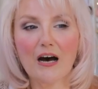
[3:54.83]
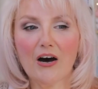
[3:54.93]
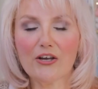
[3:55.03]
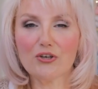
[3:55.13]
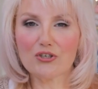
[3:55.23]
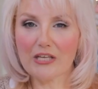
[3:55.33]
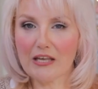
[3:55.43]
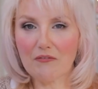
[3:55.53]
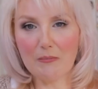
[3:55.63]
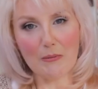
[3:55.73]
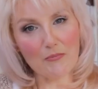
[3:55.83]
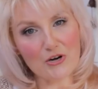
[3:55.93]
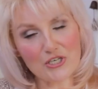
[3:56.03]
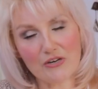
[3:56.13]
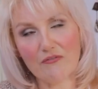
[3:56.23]
I usually give him a
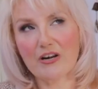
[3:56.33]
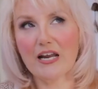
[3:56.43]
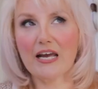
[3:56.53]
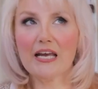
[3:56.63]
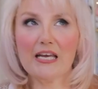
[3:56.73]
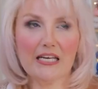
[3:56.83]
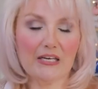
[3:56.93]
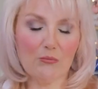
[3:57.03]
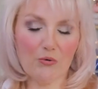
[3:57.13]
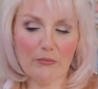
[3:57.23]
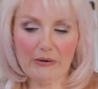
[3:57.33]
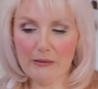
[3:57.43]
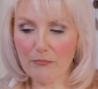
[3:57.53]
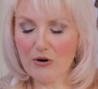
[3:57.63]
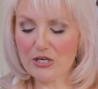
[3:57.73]
brush every day. He didn't want me
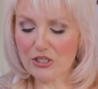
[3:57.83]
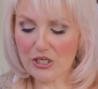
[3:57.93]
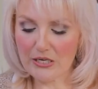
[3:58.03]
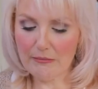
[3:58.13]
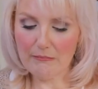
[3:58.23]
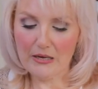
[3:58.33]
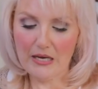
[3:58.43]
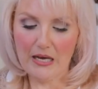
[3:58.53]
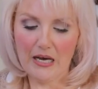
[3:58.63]
to brush him.